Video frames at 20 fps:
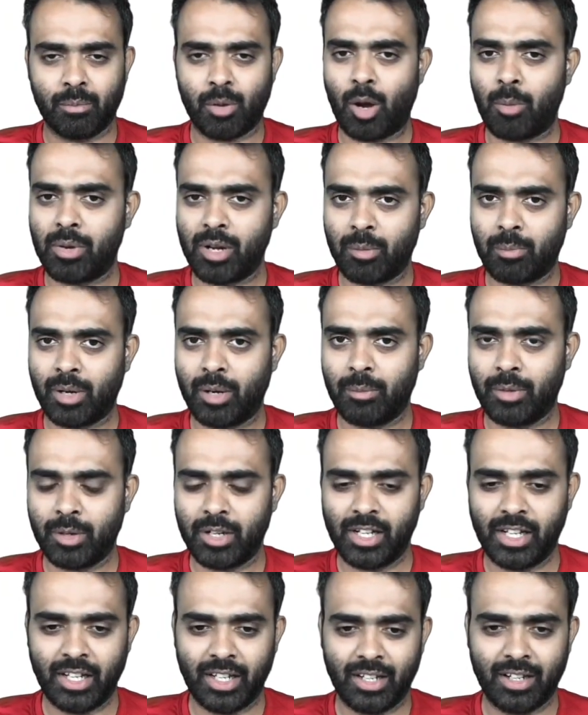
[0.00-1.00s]
popular Premier
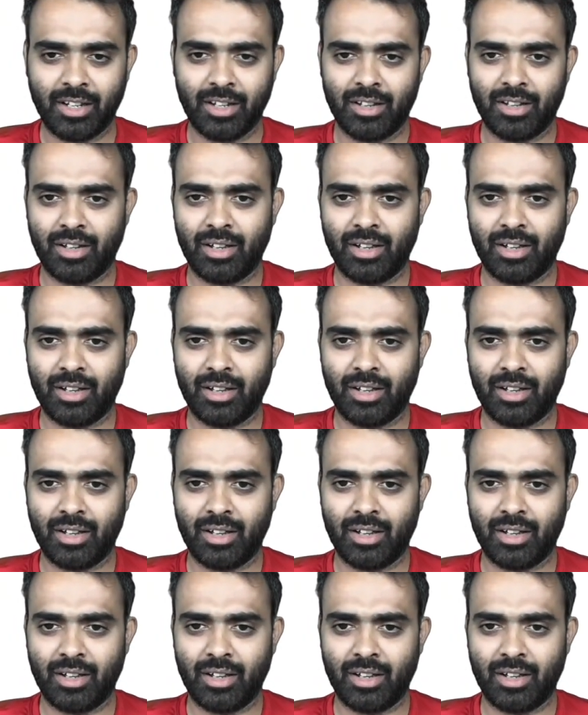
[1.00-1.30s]
League